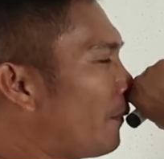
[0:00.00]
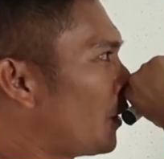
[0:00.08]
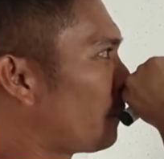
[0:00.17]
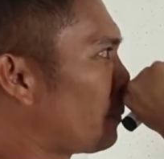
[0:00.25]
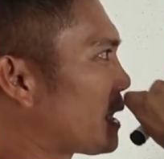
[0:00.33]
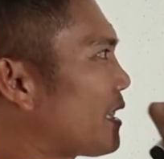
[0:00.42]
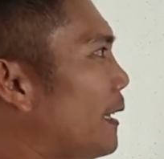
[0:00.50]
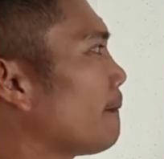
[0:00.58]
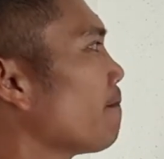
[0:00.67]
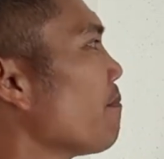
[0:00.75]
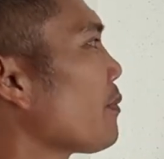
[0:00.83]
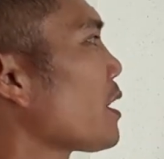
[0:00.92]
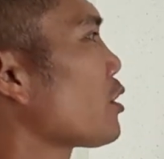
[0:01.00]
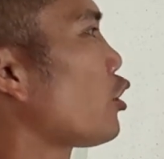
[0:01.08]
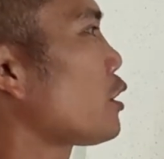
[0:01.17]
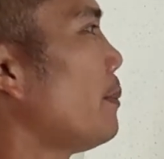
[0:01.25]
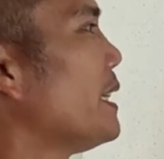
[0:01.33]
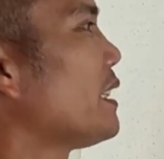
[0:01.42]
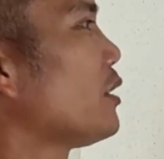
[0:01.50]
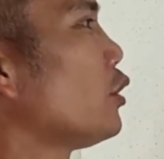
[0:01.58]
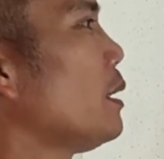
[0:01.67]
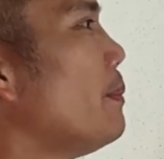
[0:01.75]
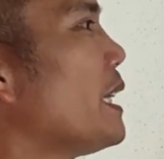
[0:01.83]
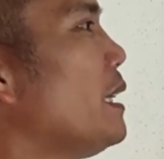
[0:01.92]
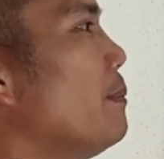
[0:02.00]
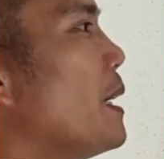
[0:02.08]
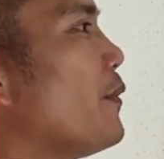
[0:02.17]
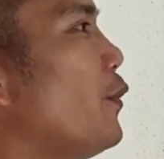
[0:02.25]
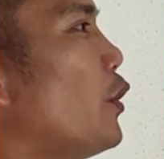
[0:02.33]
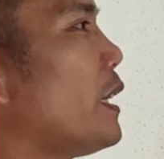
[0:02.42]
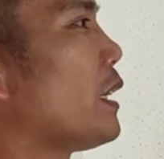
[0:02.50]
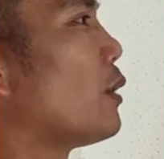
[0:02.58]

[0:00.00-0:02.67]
ng 4%. So, 72 divided by 4